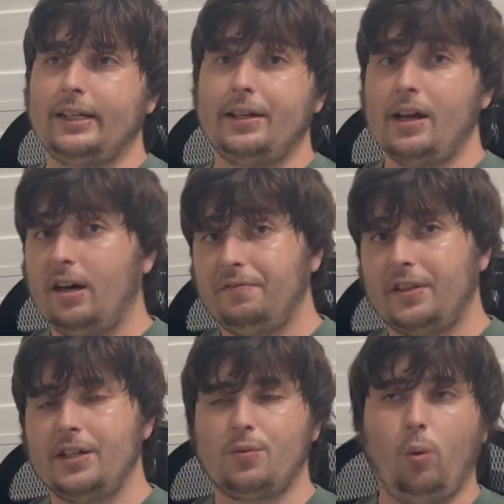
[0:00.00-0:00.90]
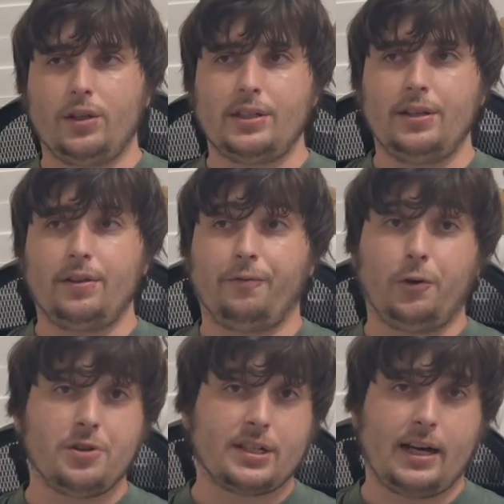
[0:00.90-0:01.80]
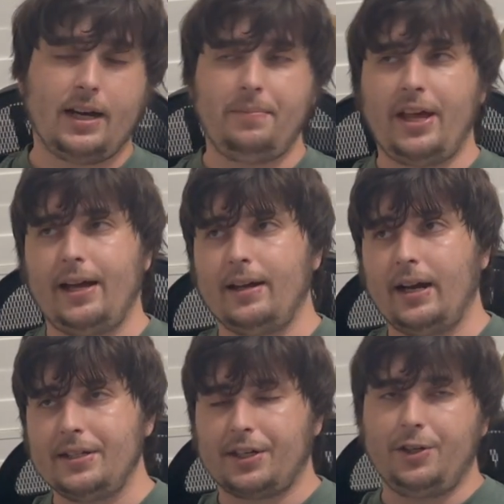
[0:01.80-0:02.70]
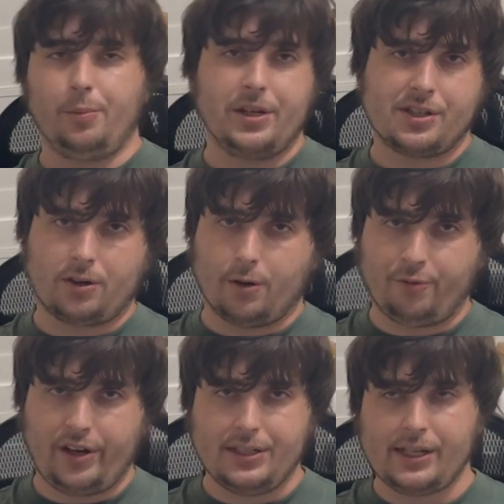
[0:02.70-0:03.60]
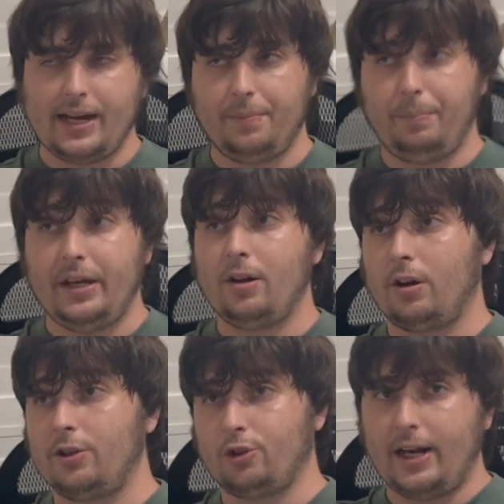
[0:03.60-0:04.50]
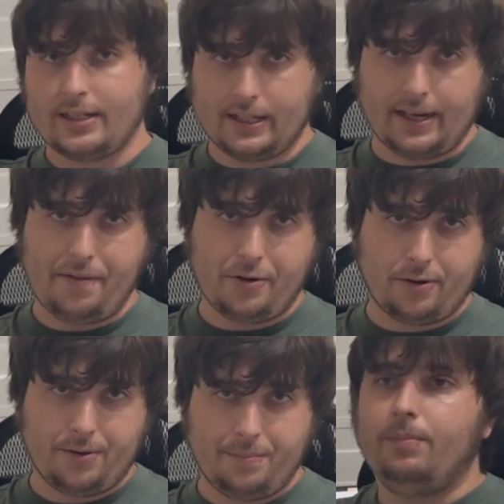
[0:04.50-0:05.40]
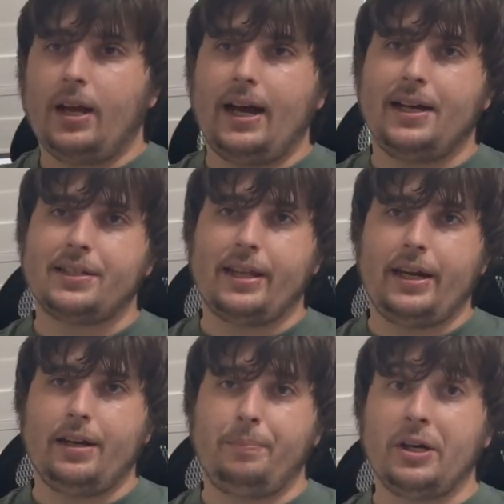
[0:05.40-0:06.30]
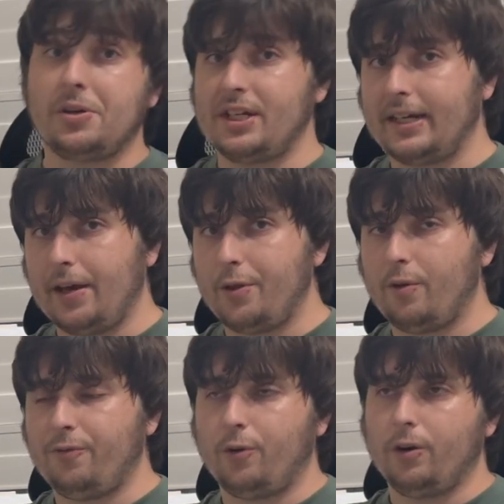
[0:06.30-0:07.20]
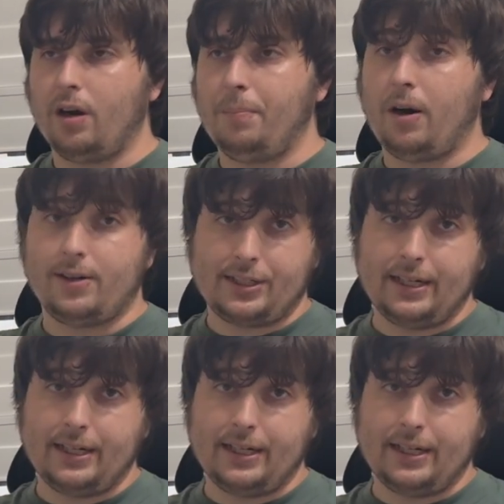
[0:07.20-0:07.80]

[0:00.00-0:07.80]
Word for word: enough, this wasn't the first time that Ice Cube and Scarface had been on a track together, as they appeared together for a posse